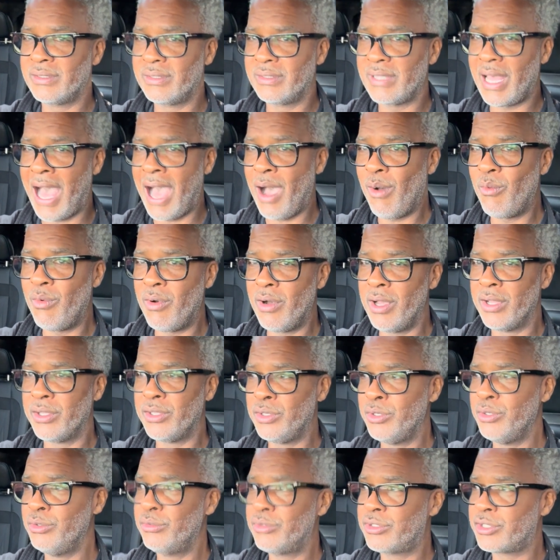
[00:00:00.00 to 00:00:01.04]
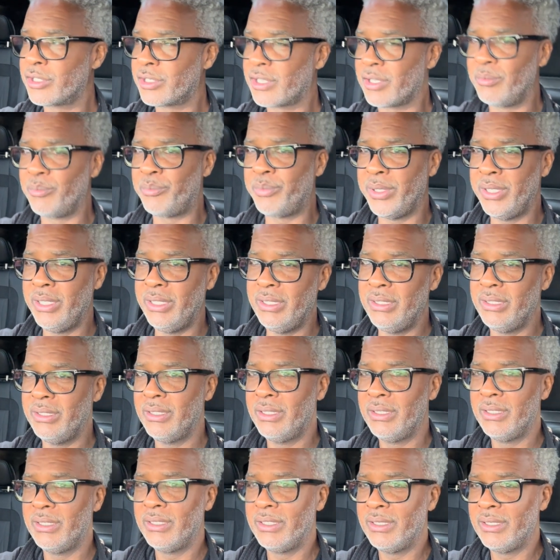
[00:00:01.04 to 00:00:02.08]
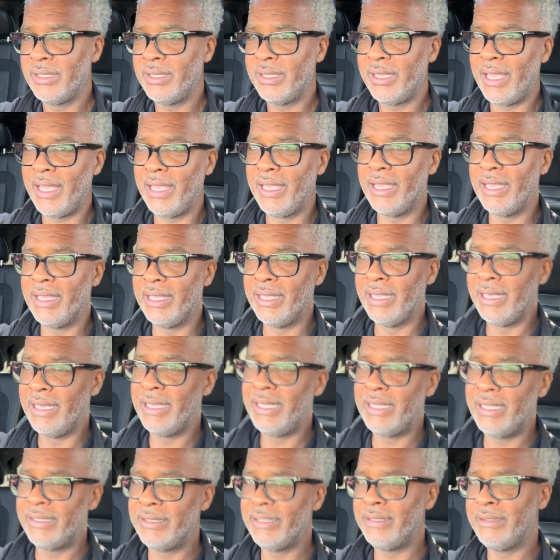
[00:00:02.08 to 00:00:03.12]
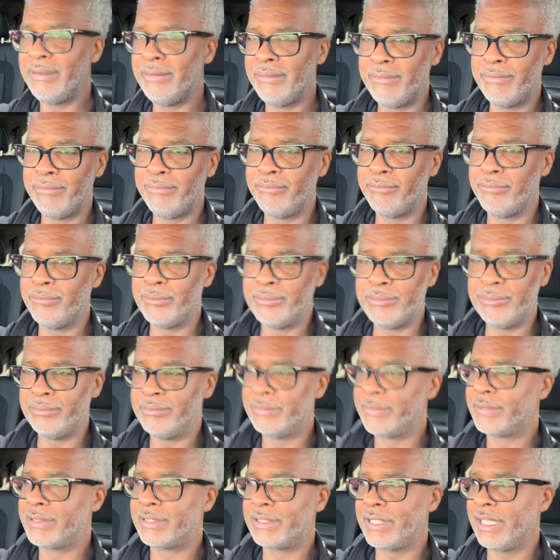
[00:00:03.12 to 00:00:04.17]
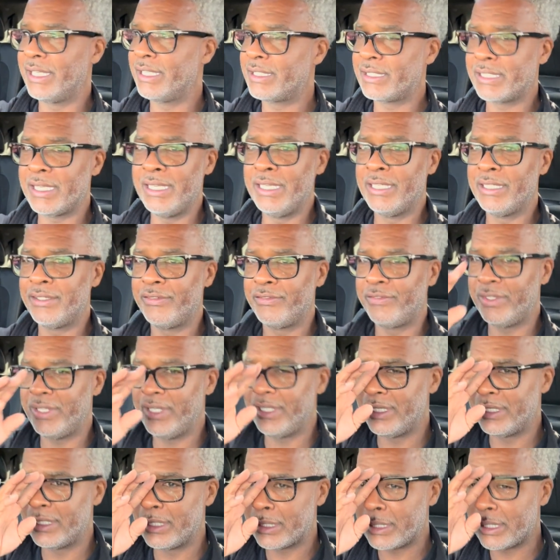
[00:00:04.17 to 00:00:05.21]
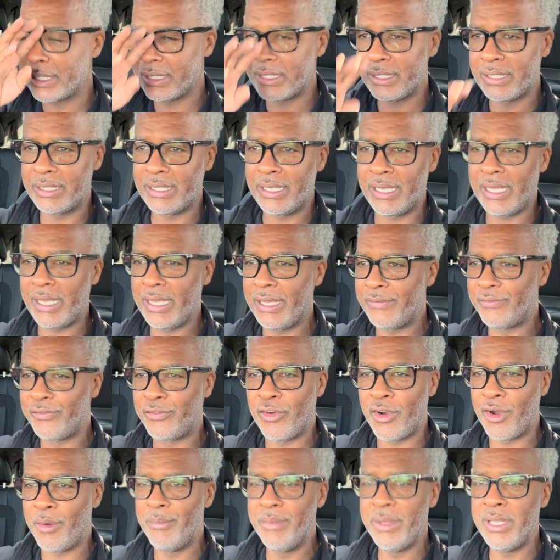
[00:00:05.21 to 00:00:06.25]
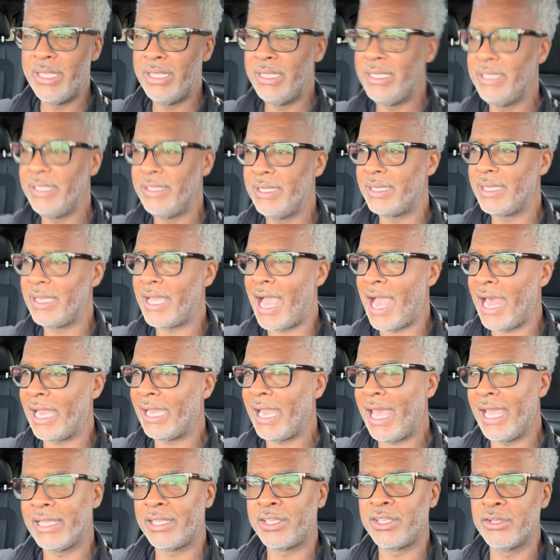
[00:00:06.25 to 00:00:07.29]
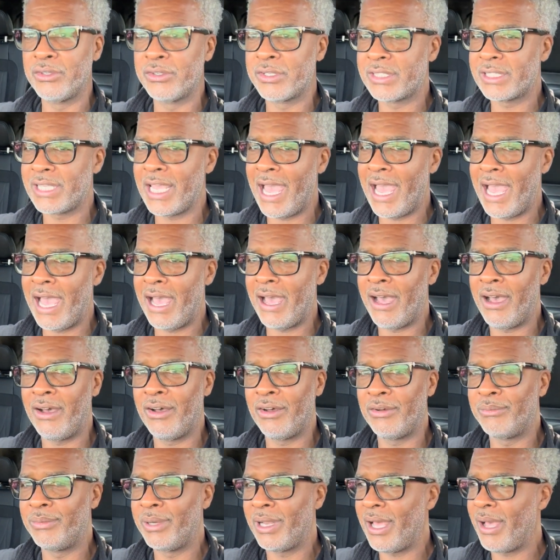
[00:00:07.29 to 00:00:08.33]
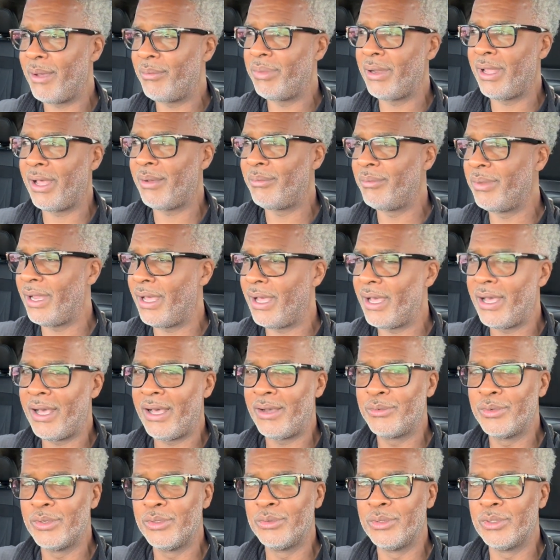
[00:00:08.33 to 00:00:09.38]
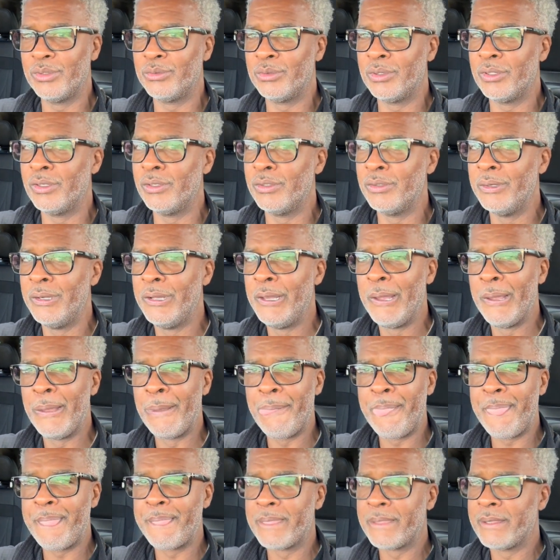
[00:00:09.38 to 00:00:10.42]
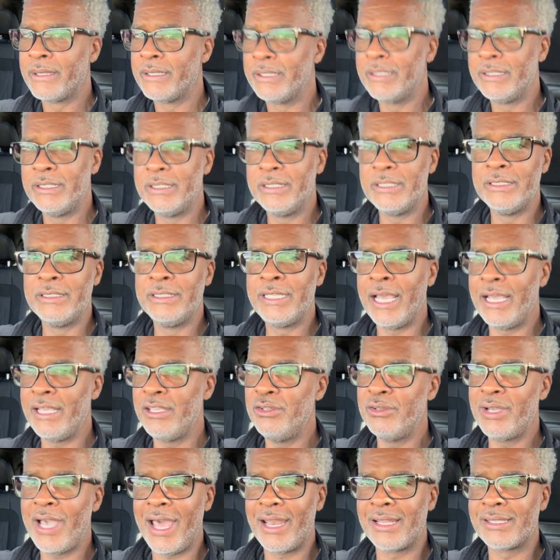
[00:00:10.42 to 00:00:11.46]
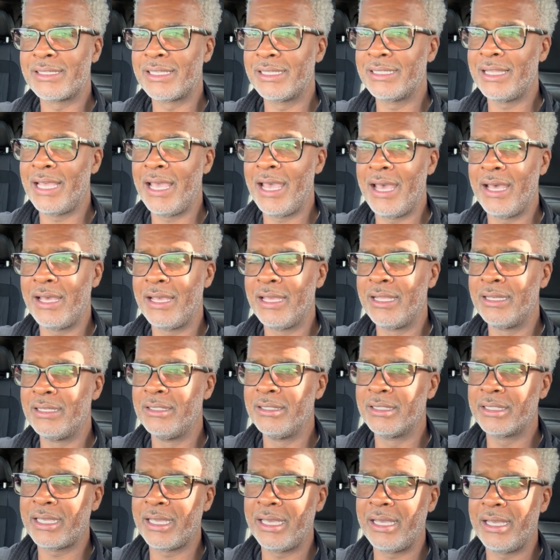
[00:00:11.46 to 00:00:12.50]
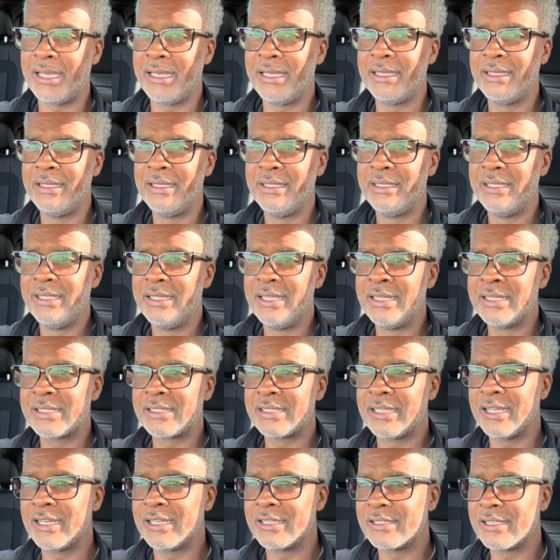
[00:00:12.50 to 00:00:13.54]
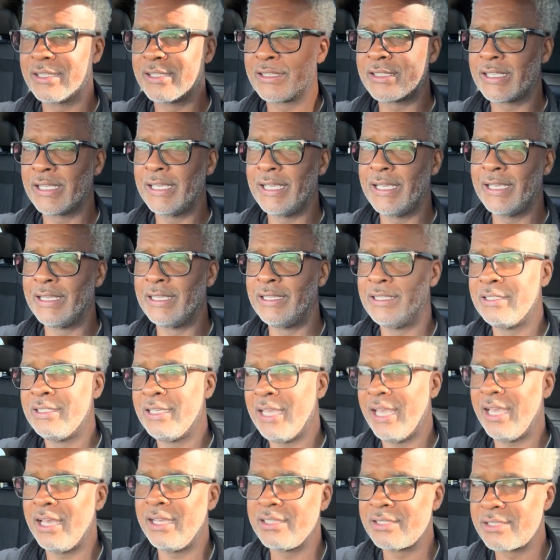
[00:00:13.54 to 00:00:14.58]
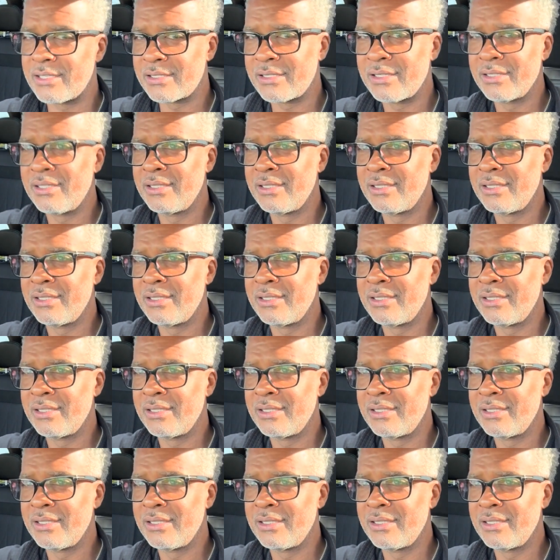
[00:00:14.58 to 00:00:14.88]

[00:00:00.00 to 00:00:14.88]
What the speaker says: I want you to compete in 16 events for me. I like your style, blah, blah, blah, woo, woo, woo. Now you got to sit down and look at, instead of just saying yes,